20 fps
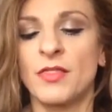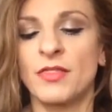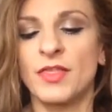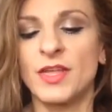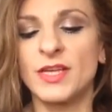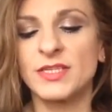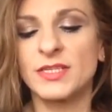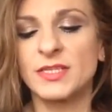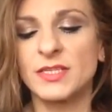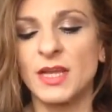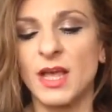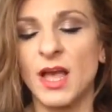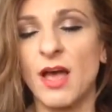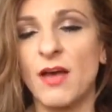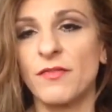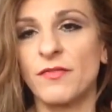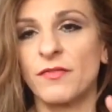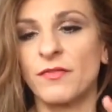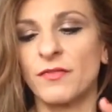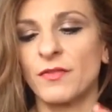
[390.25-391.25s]
This
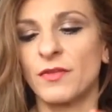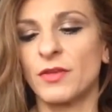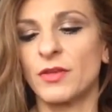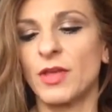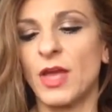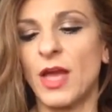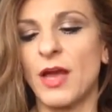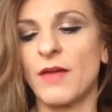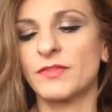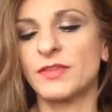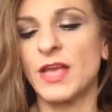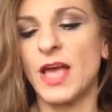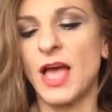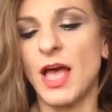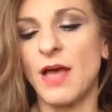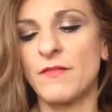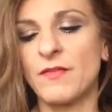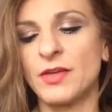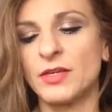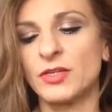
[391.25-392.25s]
scarf, you have to
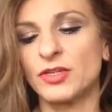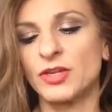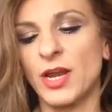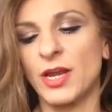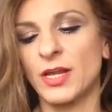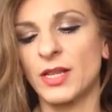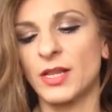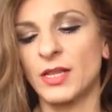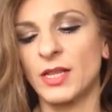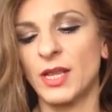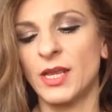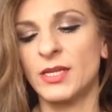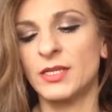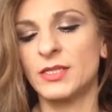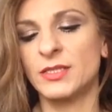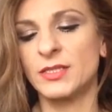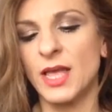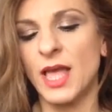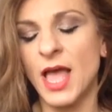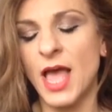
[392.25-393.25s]
have it dry
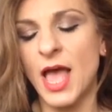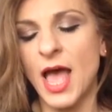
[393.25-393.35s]
cleaned,